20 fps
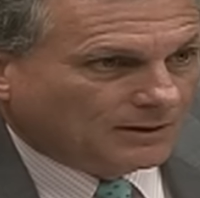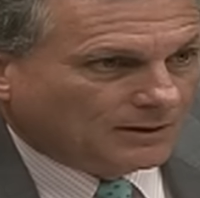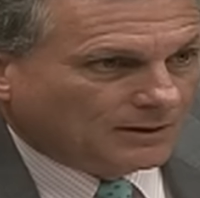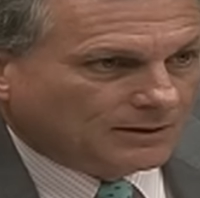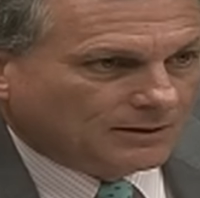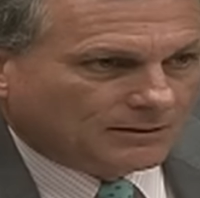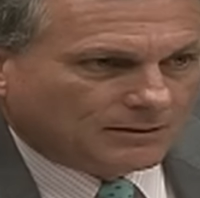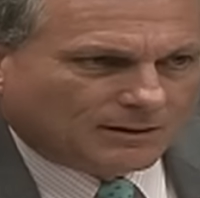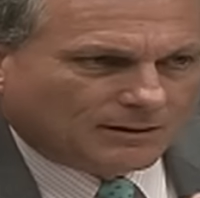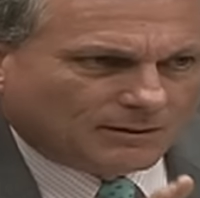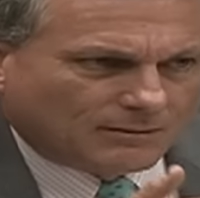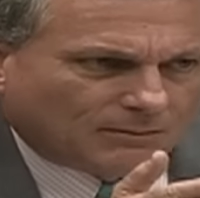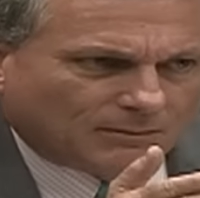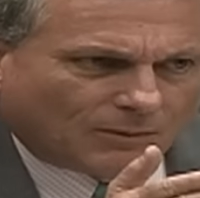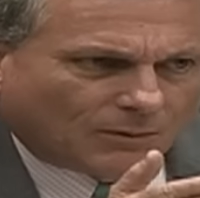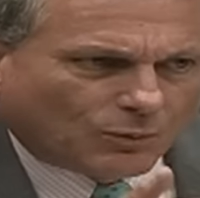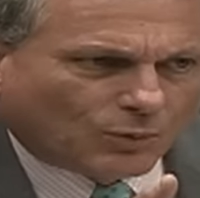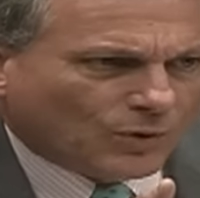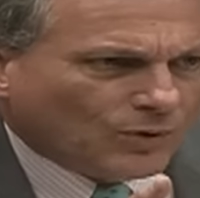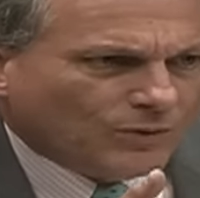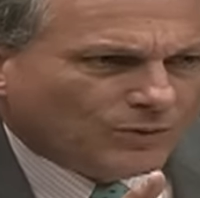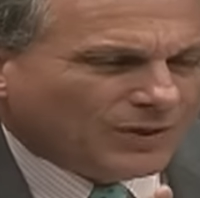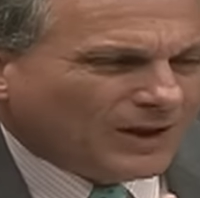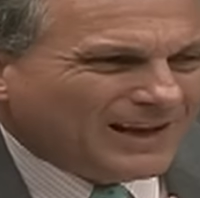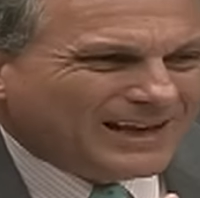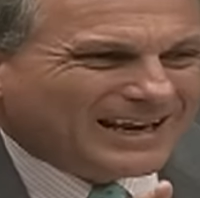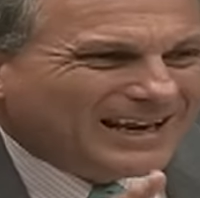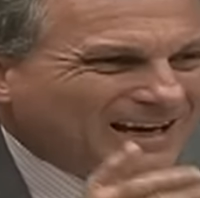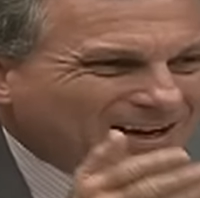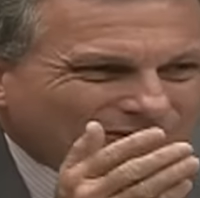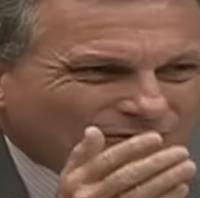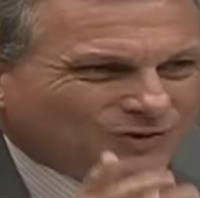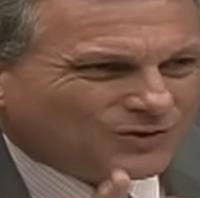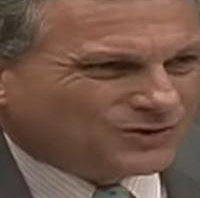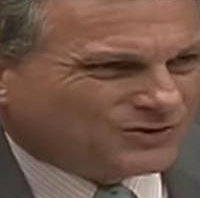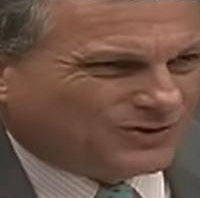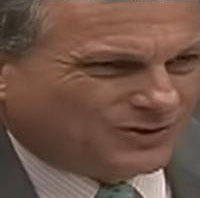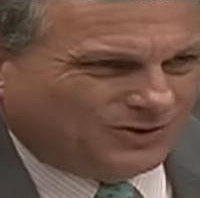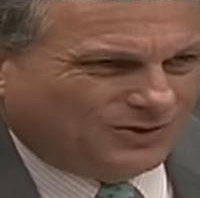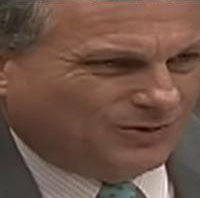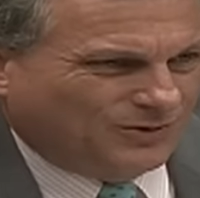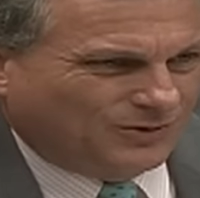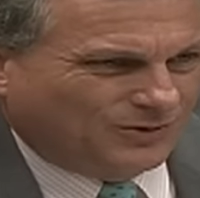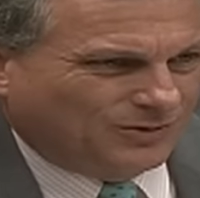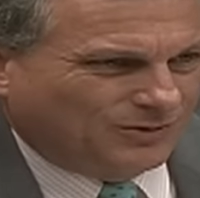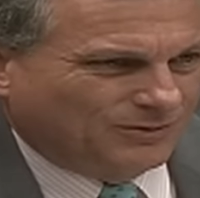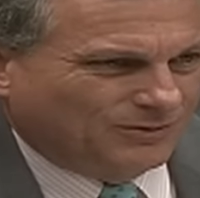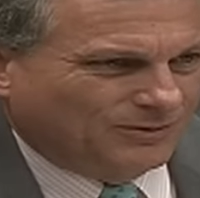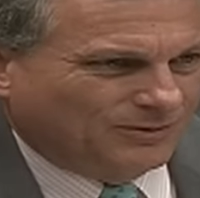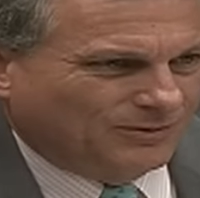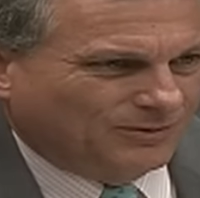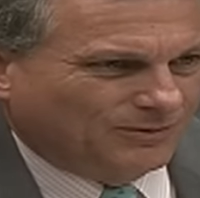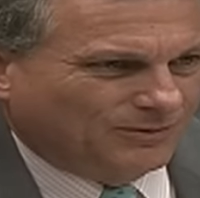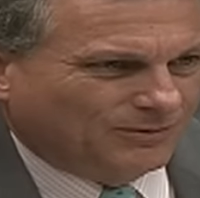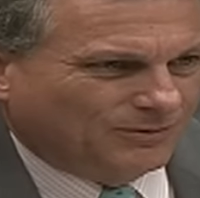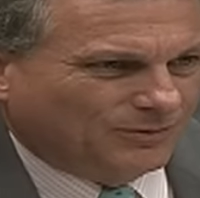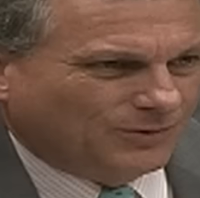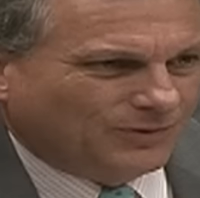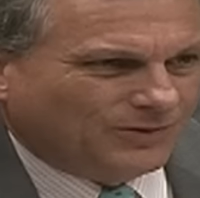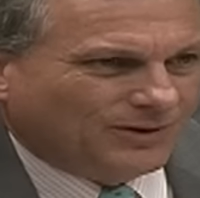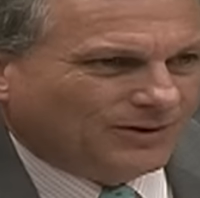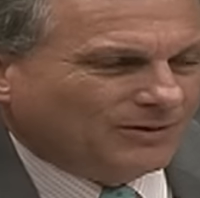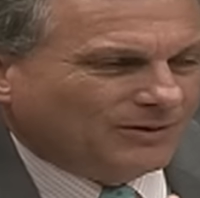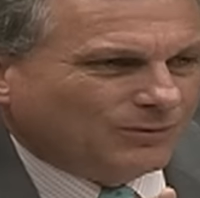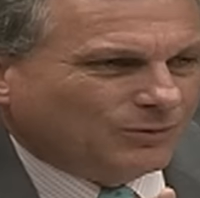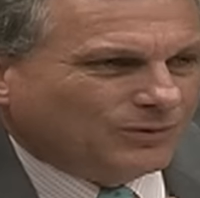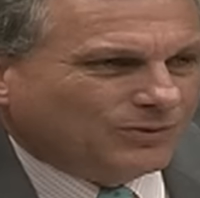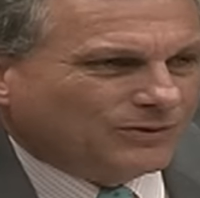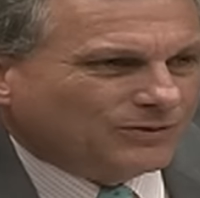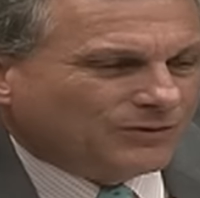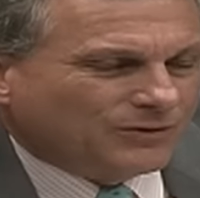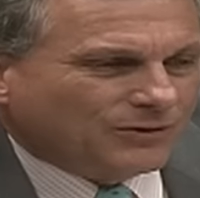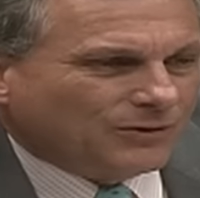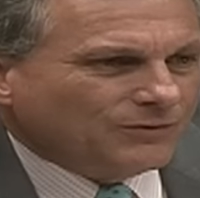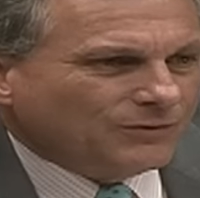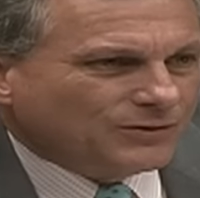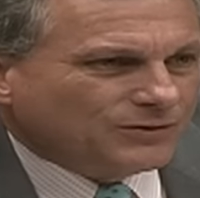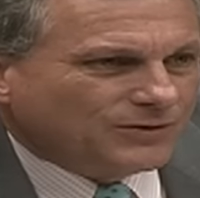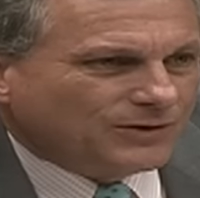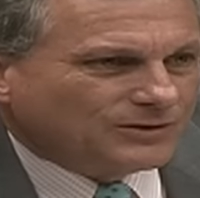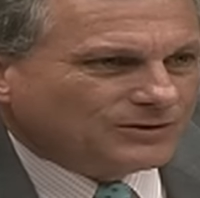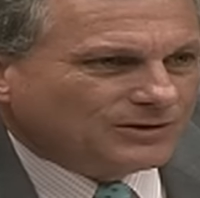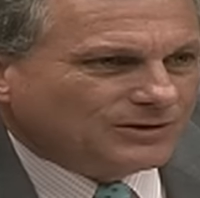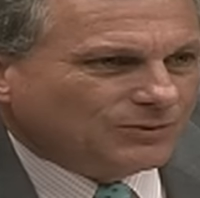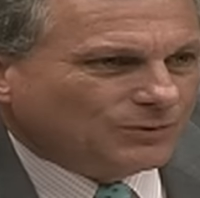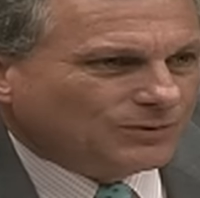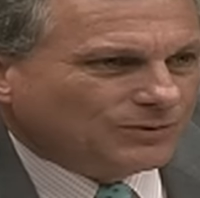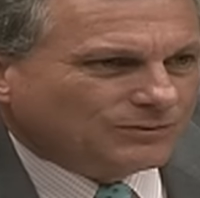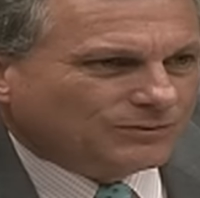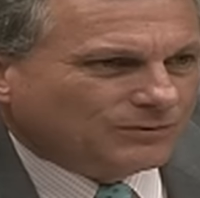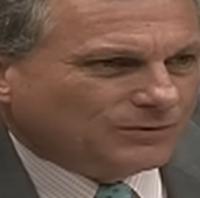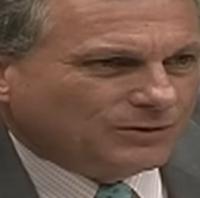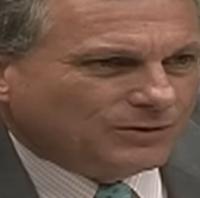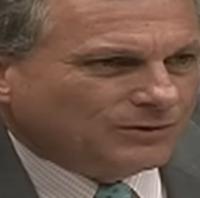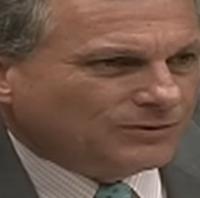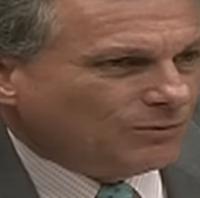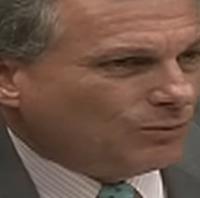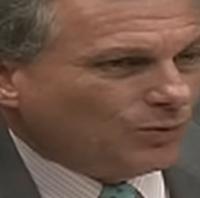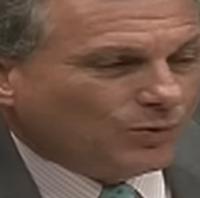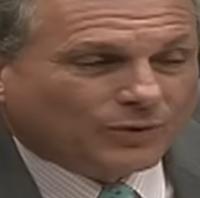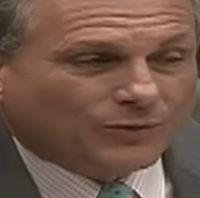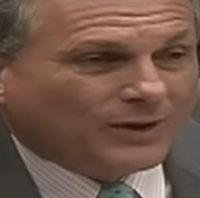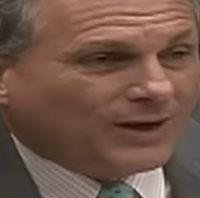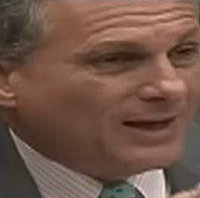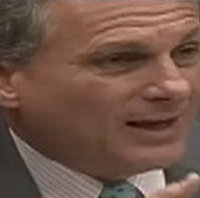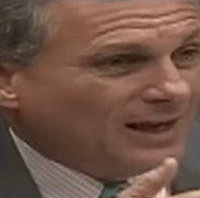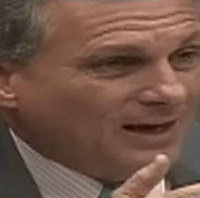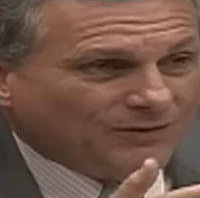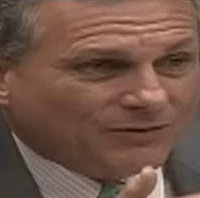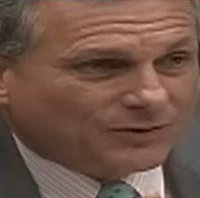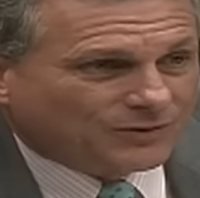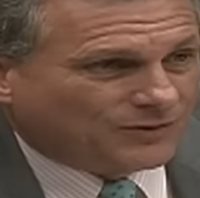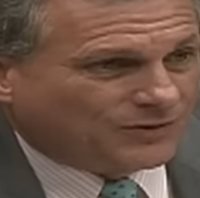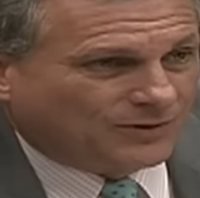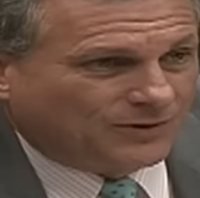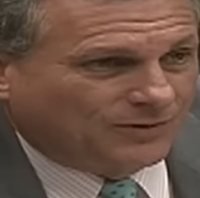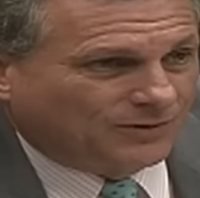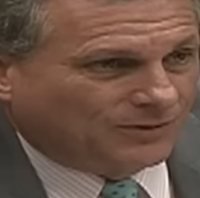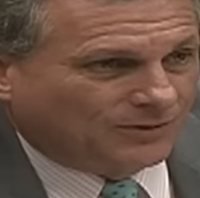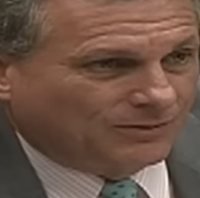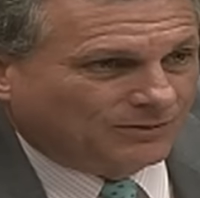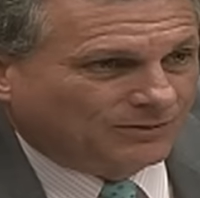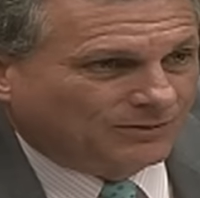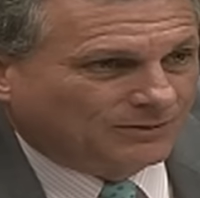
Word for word: It, were they ever secure? Were, they, were the servers that she were using, were they ever secure?